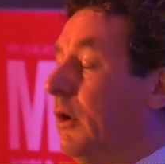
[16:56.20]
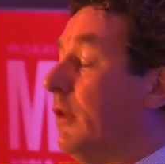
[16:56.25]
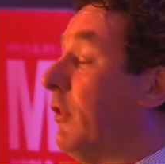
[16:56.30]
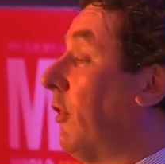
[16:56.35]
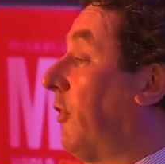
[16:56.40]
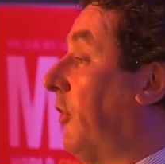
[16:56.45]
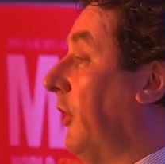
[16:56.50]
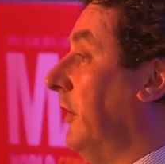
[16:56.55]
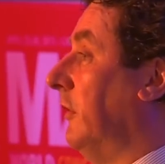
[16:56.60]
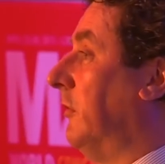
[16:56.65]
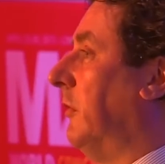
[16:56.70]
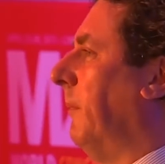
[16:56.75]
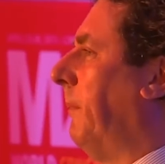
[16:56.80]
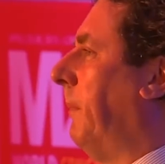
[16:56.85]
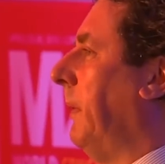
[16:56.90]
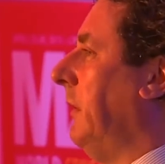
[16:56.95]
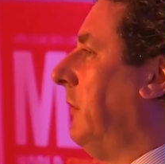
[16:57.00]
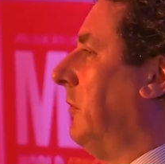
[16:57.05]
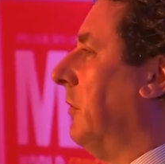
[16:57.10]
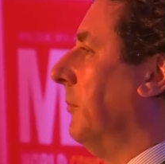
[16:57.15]
One of the things
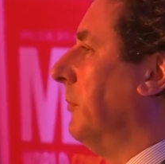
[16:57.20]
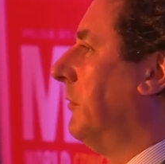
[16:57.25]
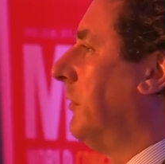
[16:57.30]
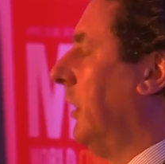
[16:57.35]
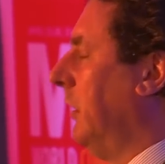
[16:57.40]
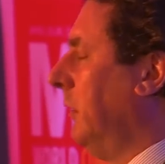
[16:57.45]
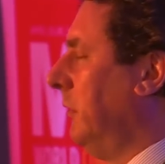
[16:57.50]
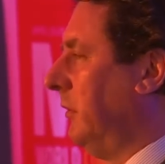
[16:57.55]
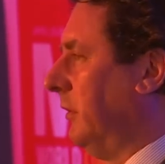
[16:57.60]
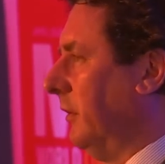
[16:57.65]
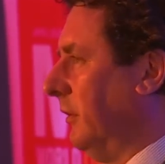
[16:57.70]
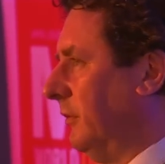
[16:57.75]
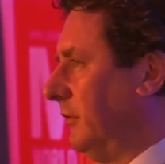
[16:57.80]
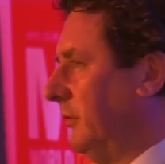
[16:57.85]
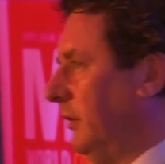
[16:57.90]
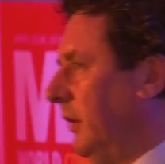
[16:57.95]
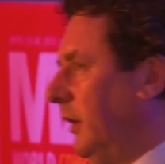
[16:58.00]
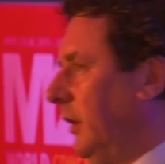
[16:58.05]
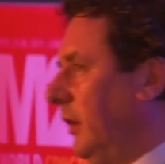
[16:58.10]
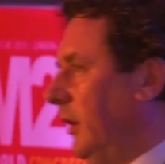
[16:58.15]
that Beecham told
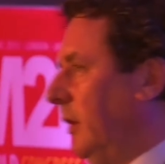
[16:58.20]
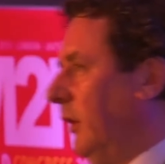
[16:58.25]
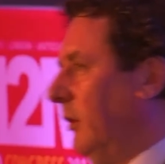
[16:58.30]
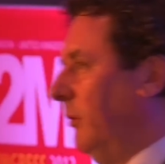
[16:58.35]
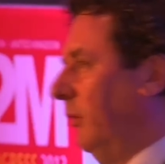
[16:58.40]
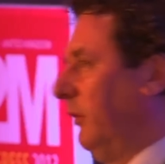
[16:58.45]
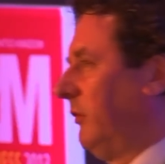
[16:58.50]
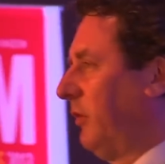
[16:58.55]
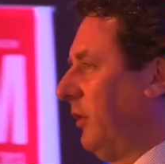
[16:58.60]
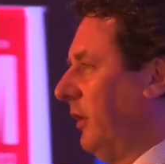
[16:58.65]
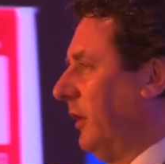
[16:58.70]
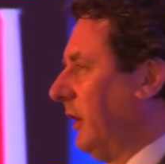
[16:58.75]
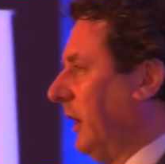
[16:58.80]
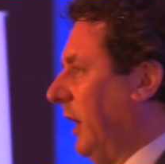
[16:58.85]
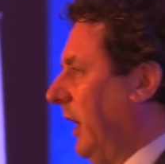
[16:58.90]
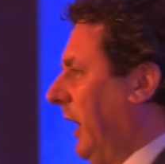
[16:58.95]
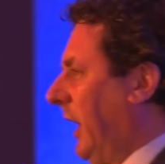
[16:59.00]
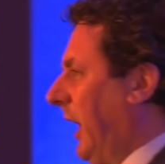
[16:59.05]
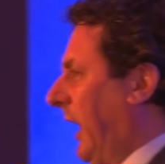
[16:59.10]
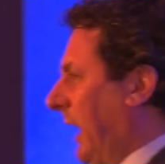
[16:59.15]
us was
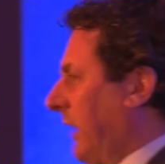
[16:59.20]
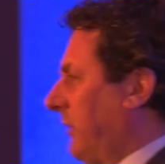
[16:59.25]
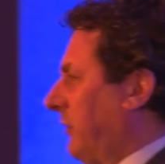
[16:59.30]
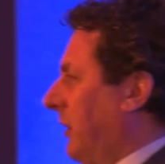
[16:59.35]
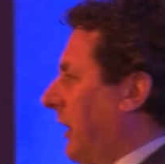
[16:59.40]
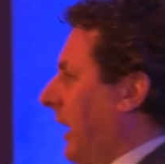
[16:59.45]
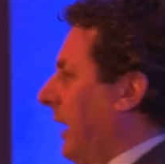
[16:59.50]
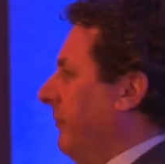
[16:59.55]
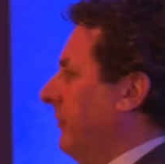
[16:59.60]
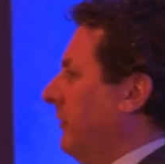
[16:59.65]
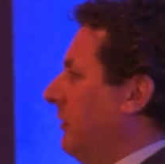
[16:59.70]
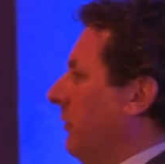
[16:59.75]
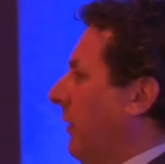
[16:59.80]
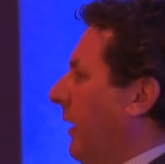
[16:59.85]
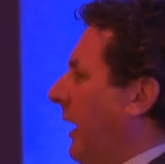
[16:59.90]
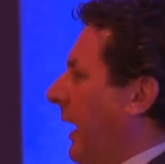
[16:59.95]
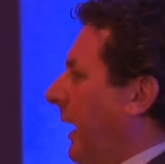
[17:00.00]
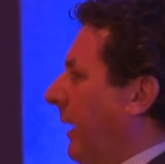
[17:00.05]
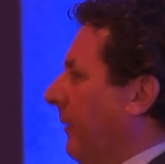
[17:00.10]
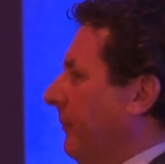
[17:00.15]
that actually
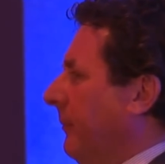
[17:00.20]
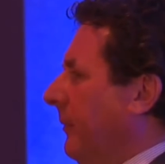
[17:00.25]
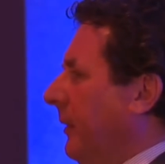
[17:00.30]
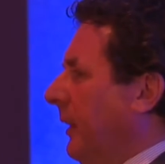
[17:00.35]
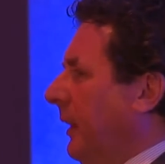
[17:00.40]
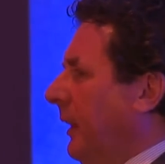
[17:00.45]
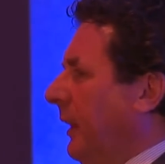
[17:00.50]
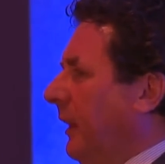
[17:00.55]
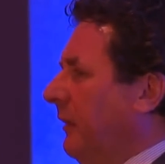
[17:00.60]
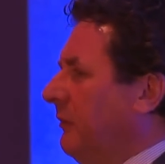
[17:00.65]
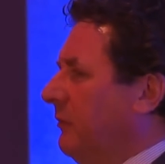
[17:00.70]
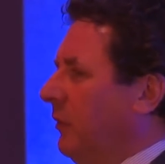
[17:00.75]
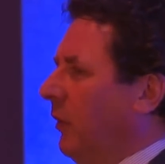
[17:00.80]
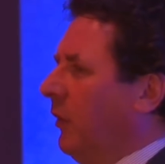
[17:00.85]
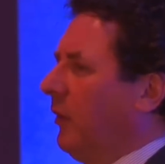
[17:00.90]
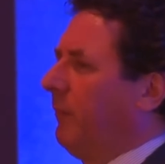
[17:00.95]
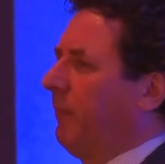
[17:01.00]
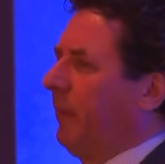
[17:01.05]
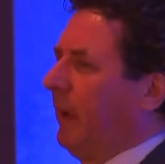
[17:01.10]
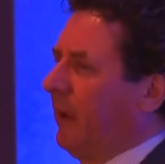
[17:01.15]
M2M is
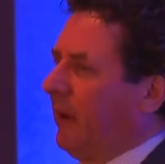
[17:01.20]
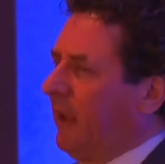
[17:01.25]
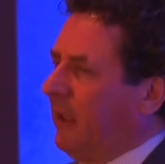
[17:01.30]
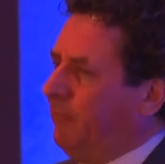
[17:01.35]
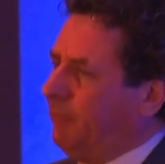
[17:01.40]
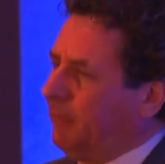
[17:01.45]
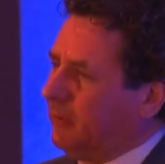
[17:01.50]
not about a